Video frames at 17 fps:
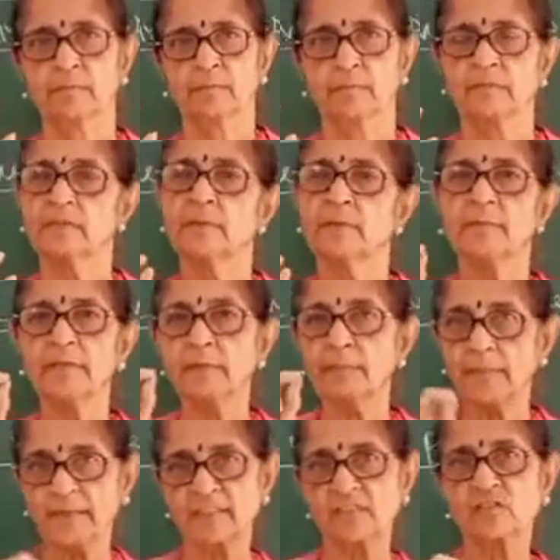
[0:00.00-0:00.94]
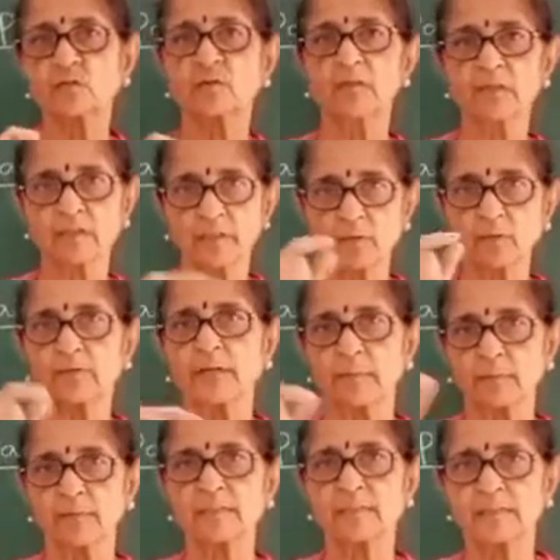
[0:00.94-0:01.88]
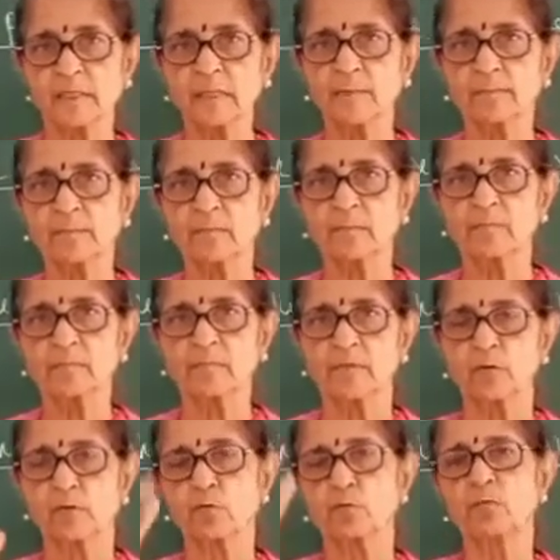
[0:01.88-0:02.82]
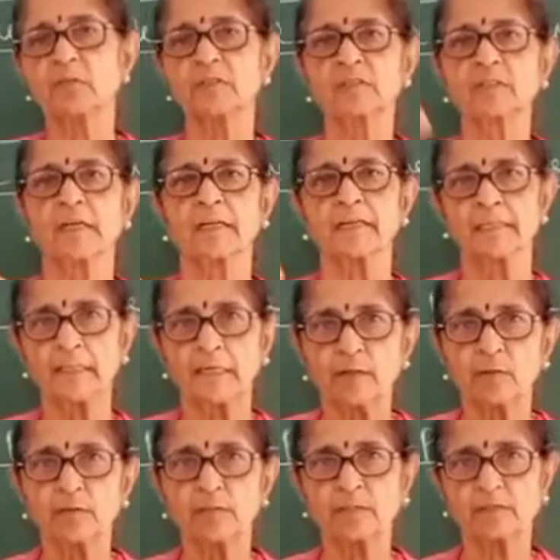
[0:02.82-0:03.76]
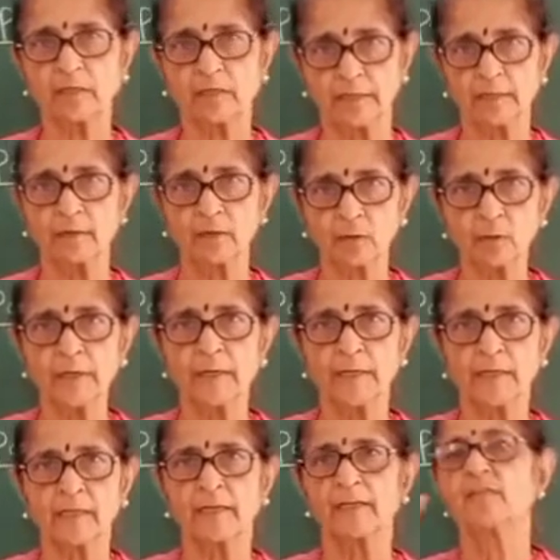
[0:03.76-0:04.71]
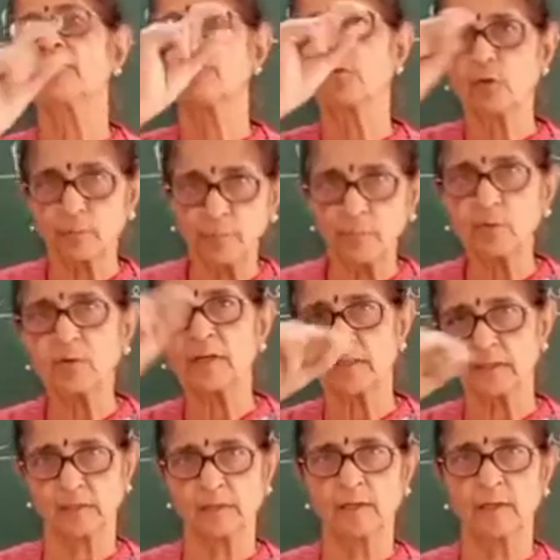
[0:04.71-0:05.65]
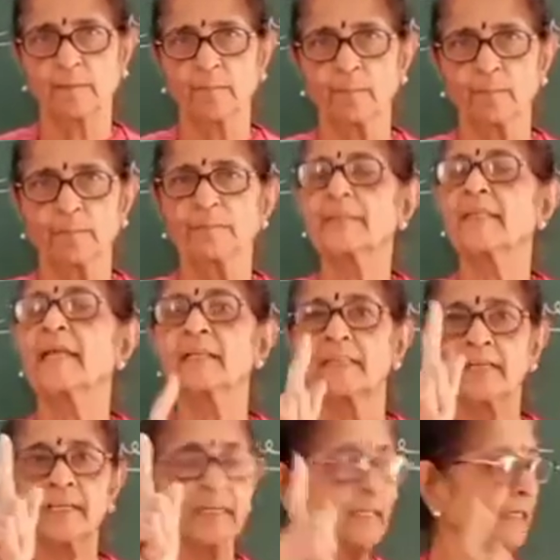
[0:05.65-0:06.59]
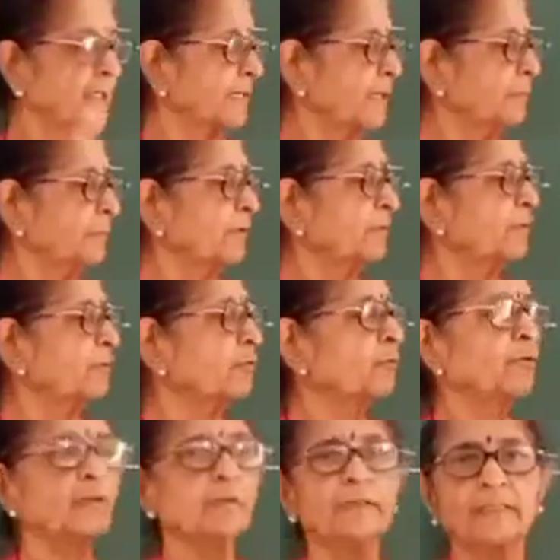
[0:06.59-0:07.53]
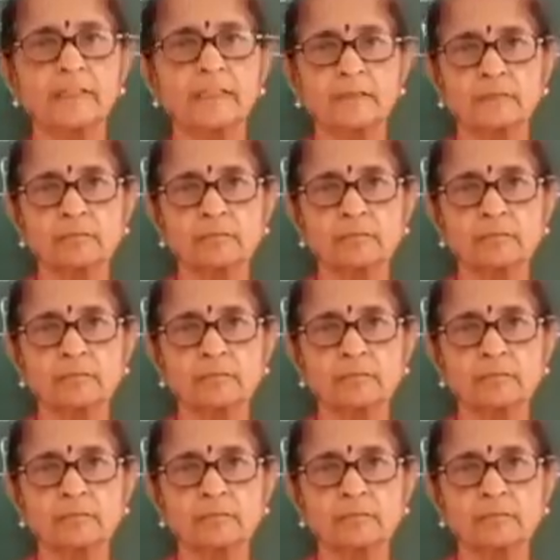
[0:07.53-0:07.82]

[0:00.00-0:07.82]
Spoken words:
So in maths you learn your tables, na? 2 ones are 3 ones are karo ne? And formulas. Like that in grammar you have to learn this.